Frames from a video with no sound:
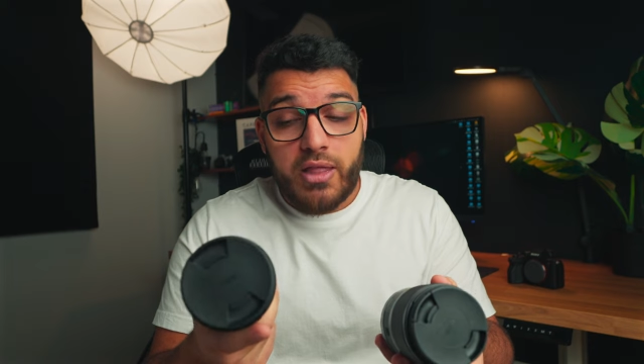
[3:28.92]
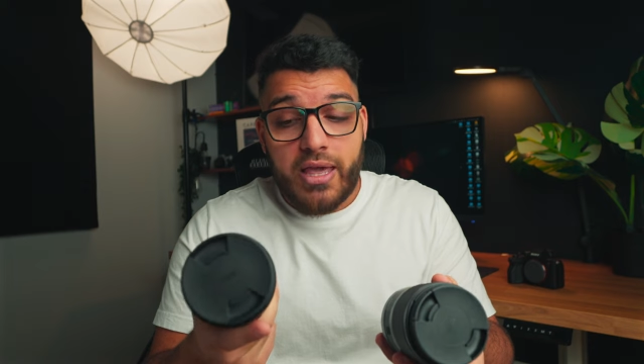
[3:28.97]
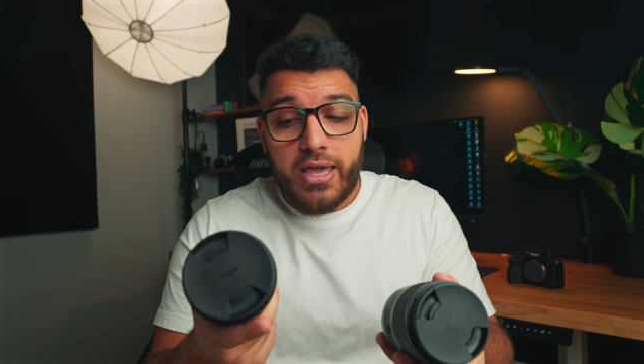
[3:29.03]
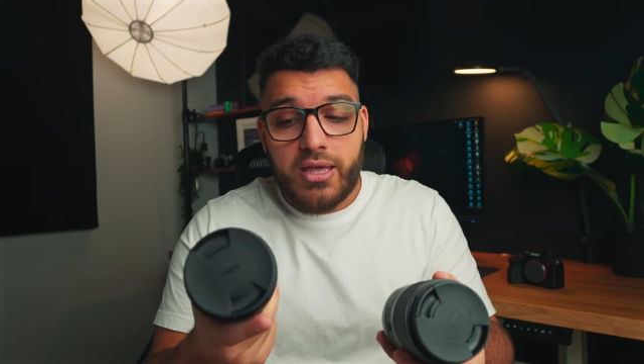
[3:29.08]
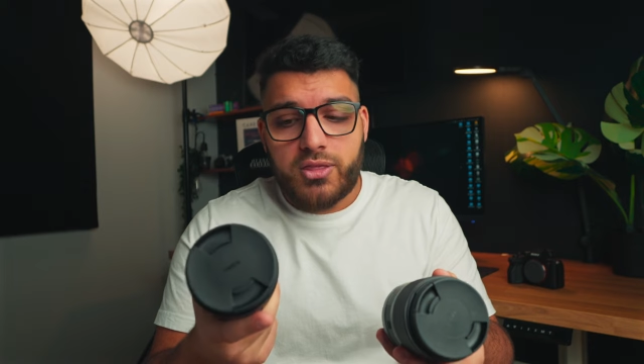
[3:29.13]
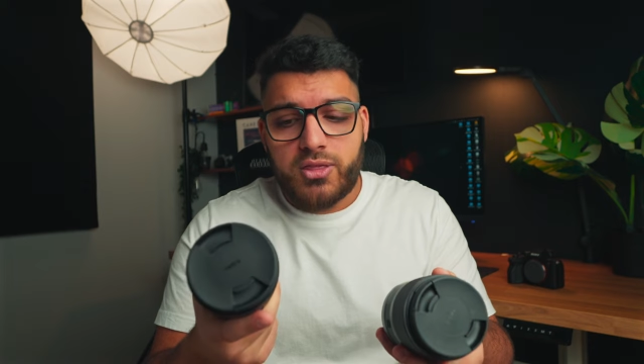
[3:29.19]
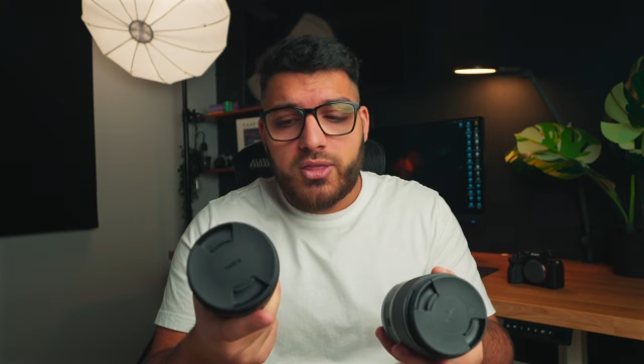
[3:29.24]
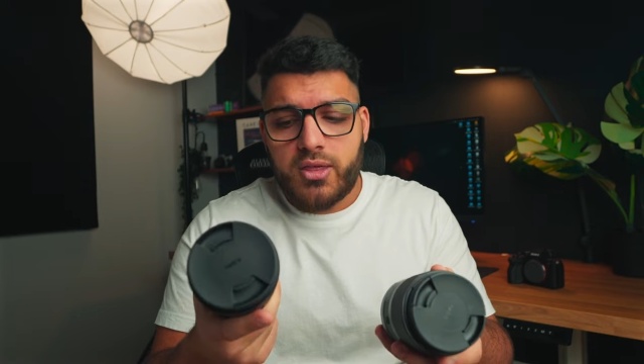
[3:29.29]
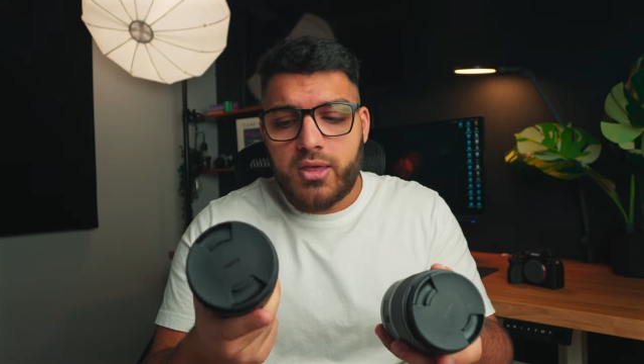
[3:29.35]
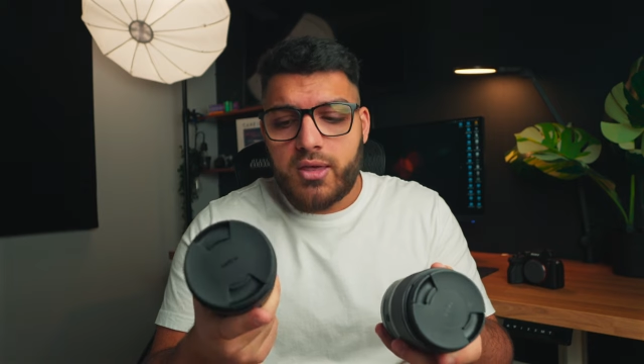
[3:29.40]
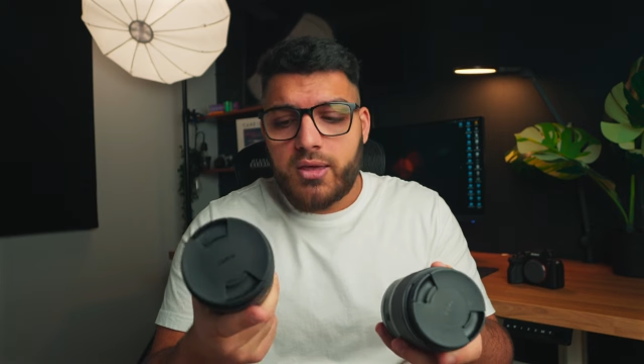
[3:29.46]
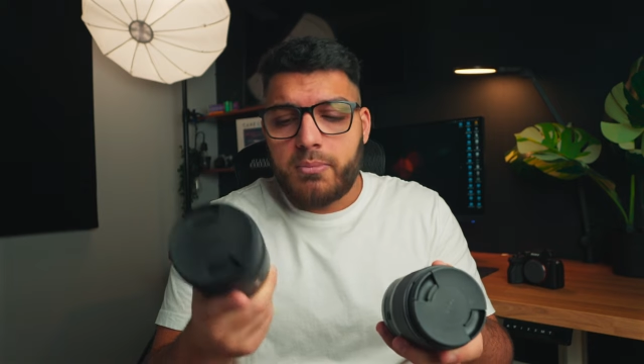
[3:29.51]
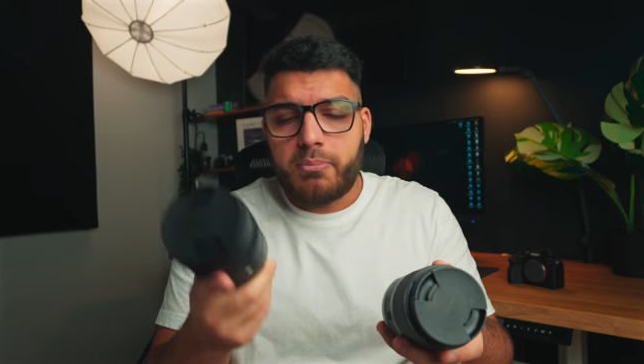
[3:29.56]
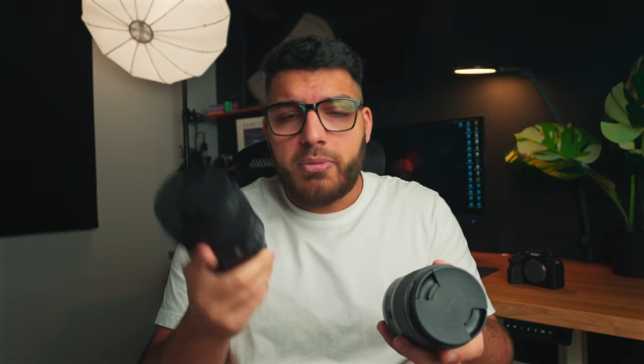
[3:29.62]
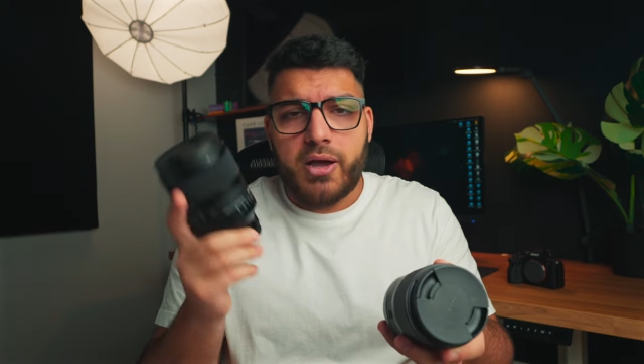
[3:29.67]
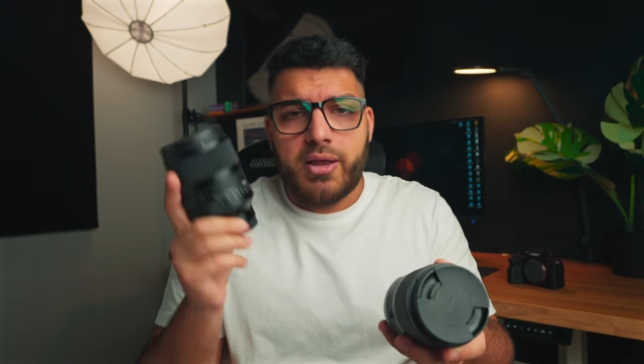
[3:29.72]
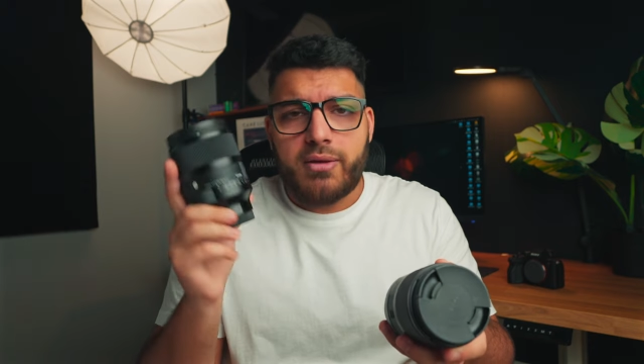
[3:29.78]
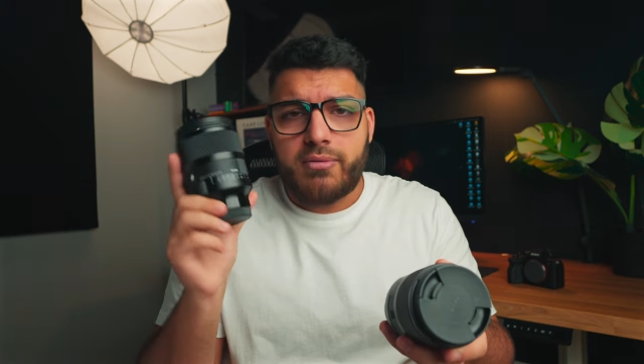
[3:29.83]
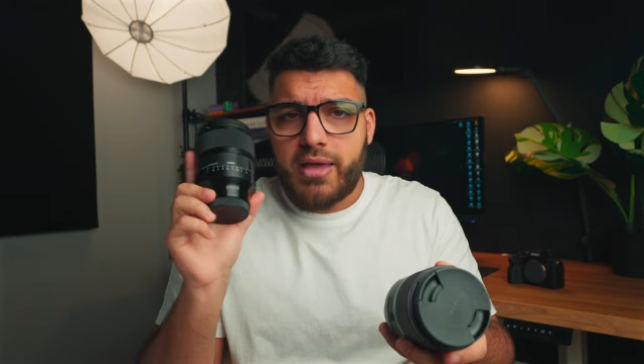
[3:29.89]
length,
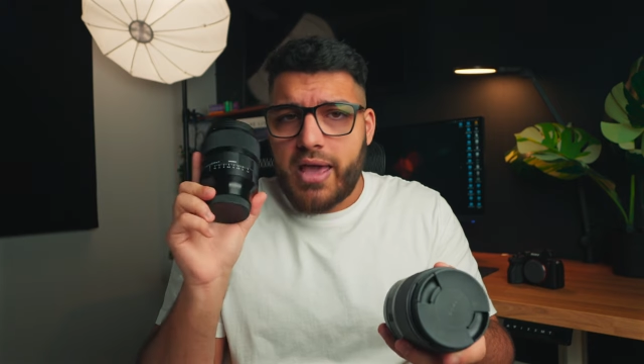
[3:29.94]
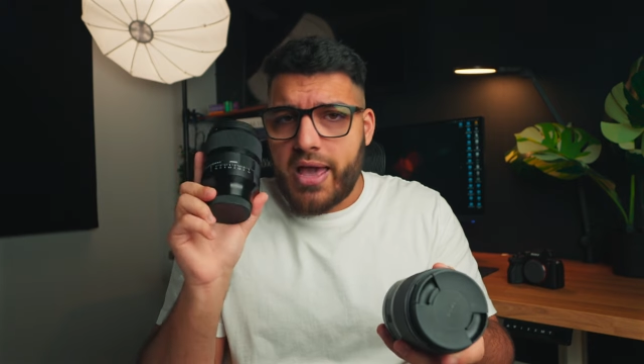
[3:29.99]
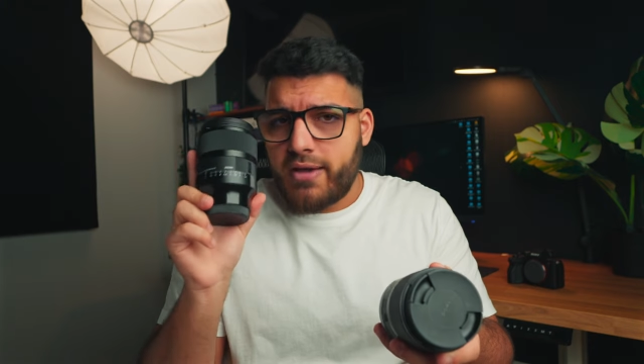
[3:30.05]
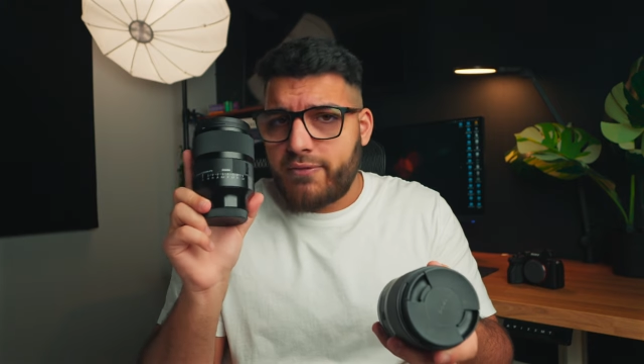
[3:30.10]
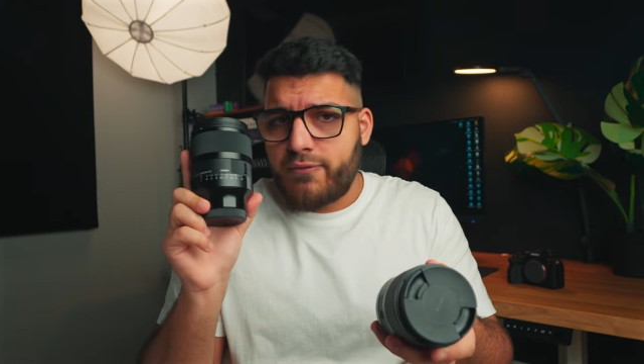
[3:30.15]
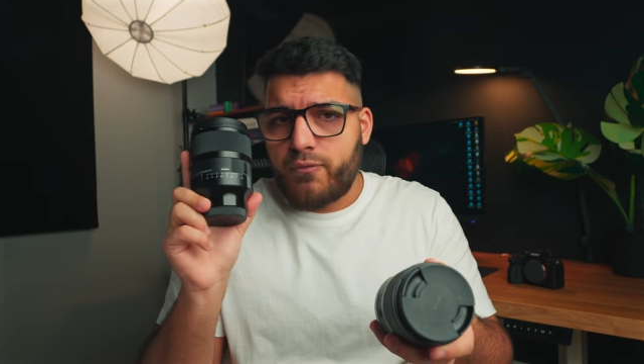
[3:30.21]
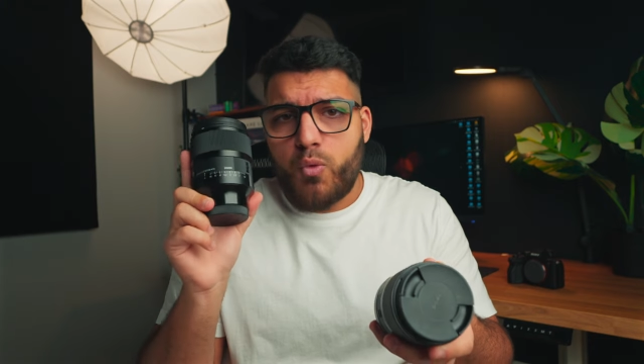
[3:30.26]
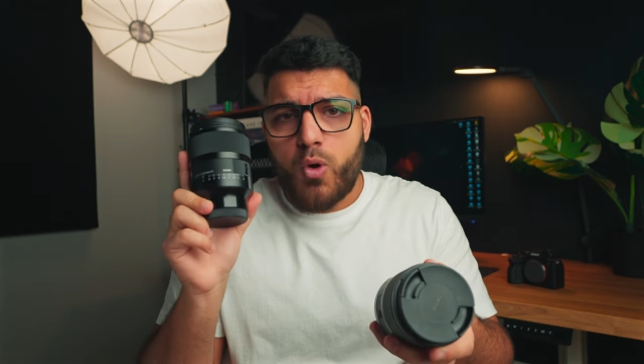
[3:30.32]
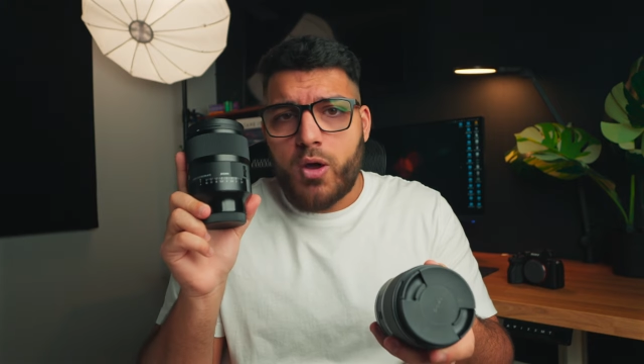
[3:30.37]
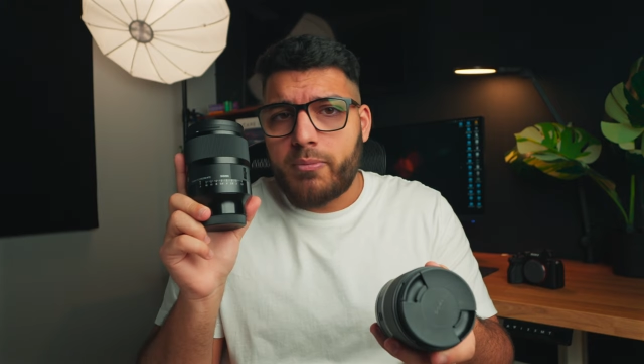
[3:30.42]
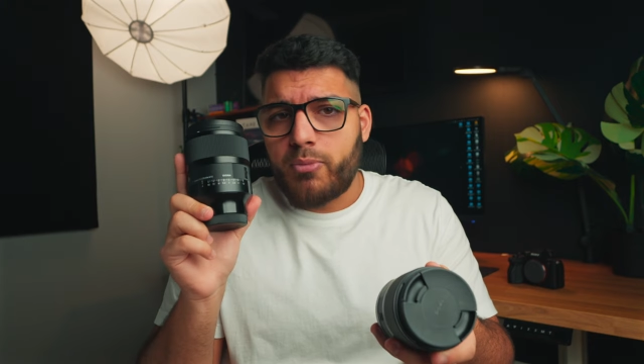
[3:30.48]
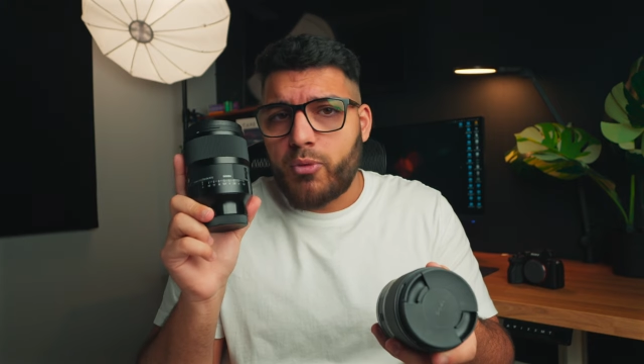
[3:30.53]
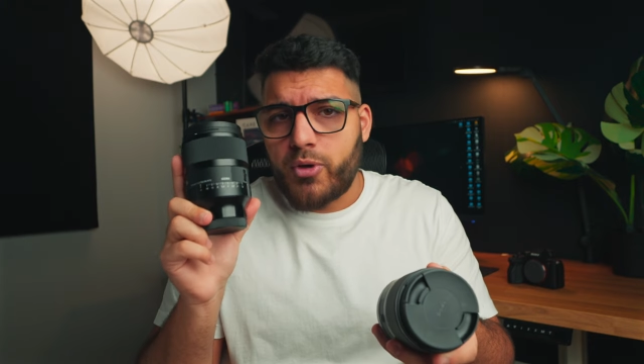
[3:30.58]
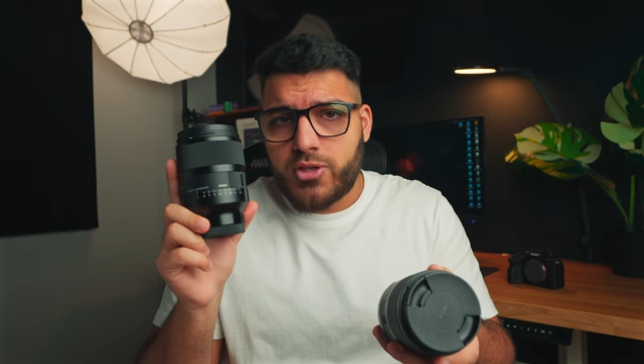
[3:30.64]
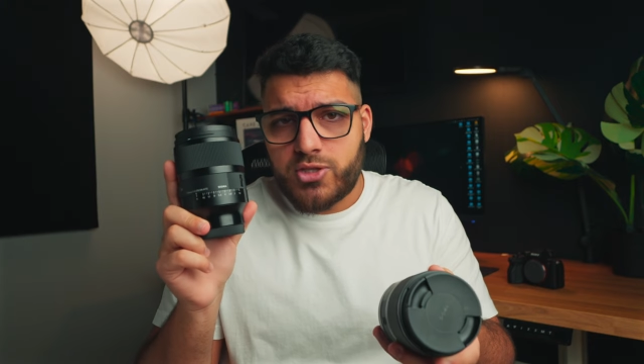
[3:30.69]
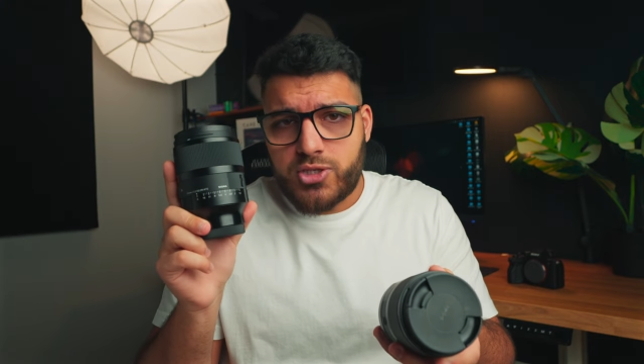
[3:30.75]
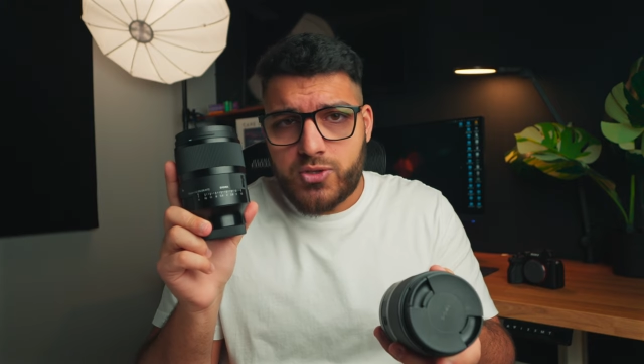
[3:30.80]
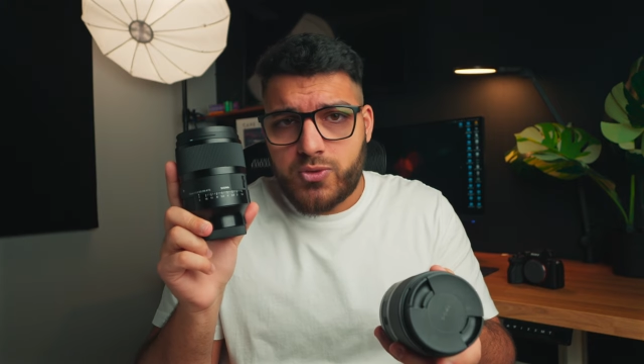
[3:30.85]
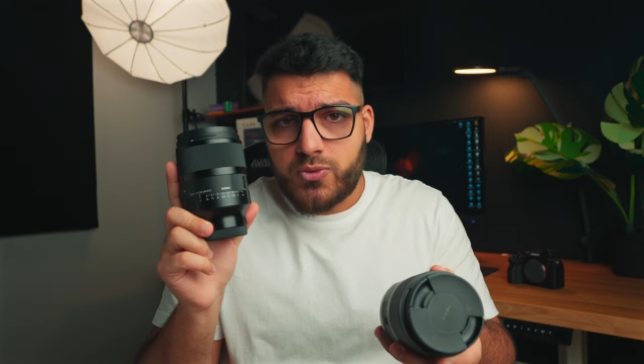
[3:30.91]
but f one
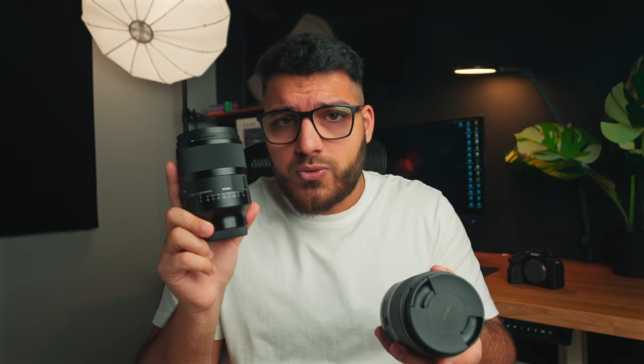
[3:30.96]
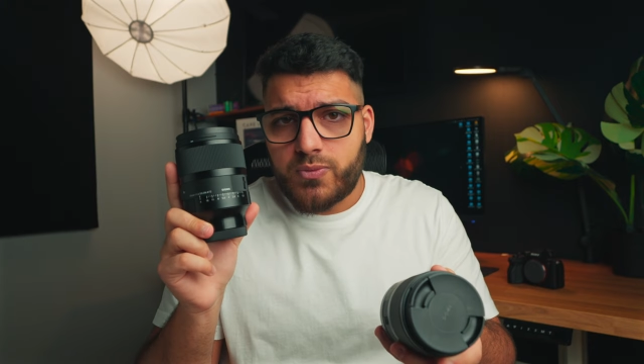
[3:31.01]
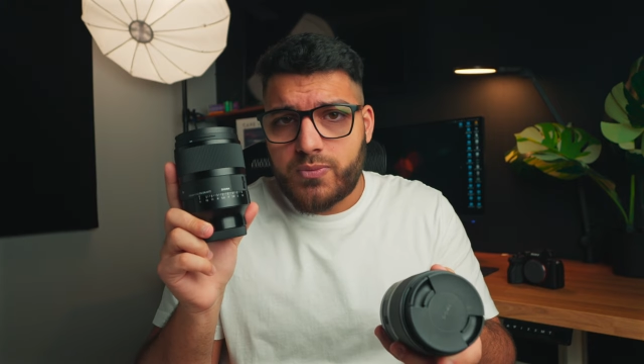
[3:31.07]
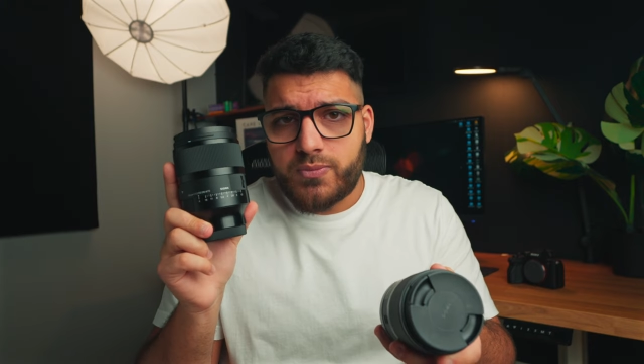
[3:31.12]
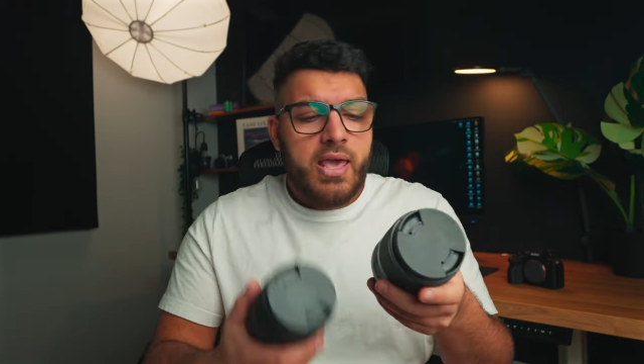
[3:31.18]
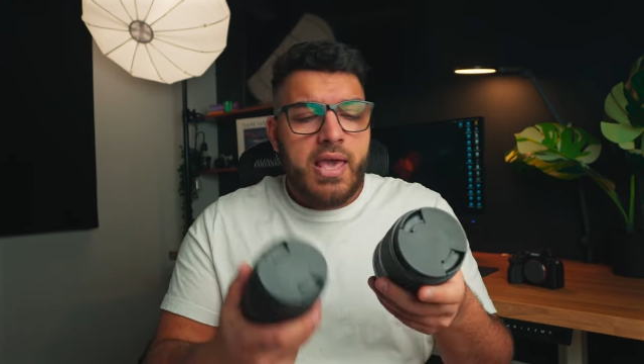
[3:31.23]
point two.